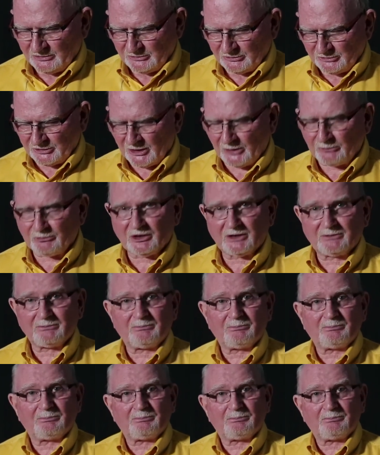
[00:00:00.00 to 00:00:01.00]
now
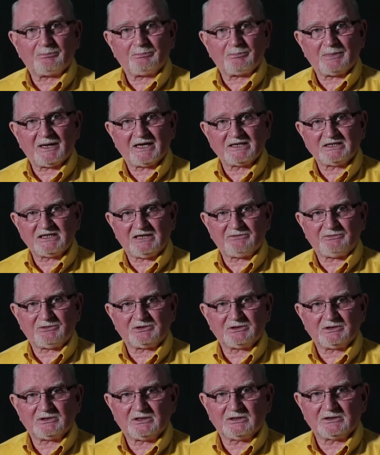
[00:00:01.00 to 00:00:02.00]
run by
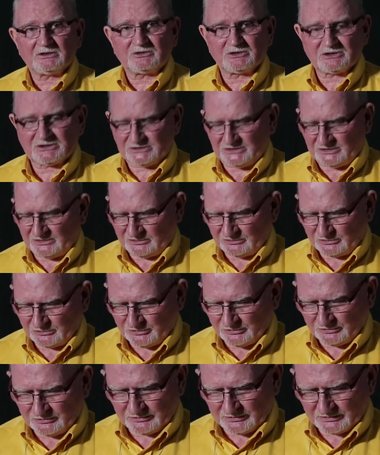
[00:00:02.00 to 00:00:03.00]
David and Christine
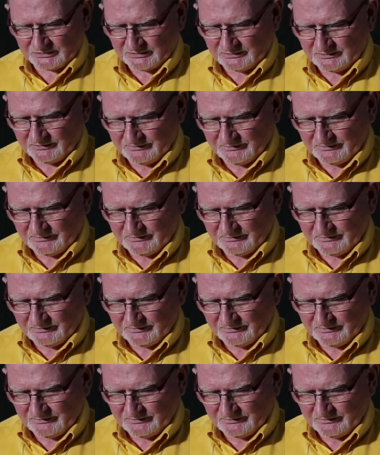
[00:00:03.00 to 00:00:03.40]
Crooks.